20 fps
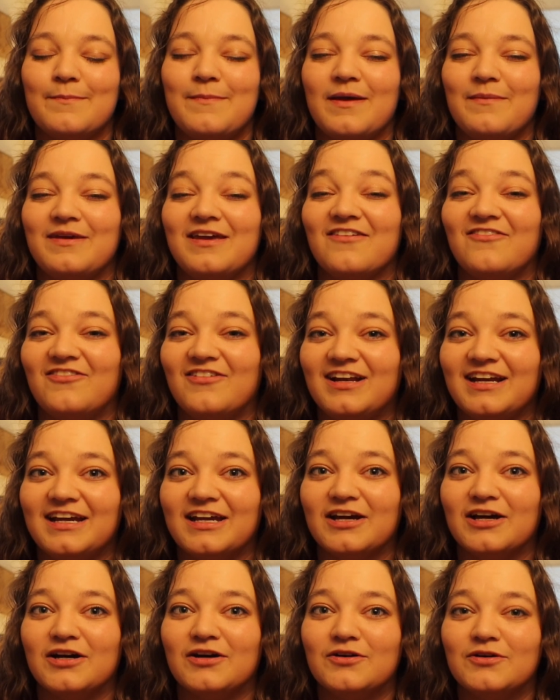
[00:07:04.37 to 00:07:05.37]
maybe a
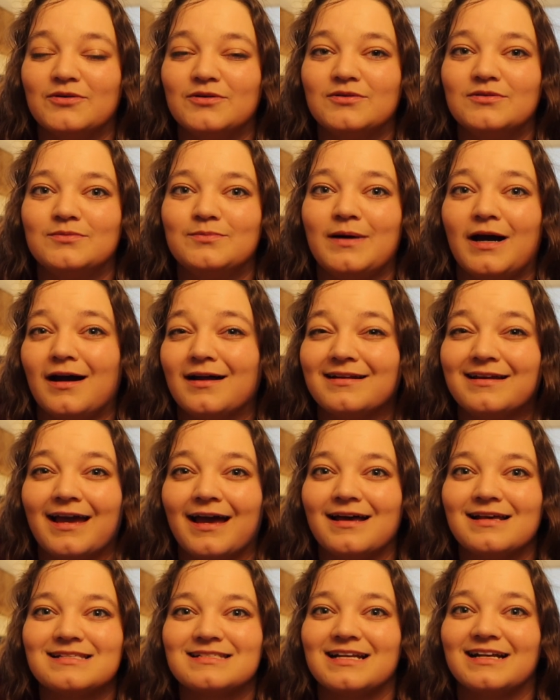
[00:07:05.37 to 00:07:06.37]
video
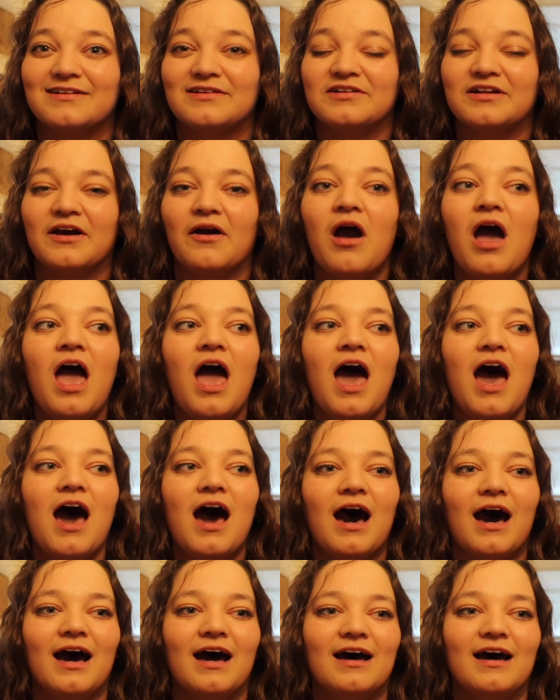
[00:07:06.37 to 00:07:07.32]
podcast, I don't know,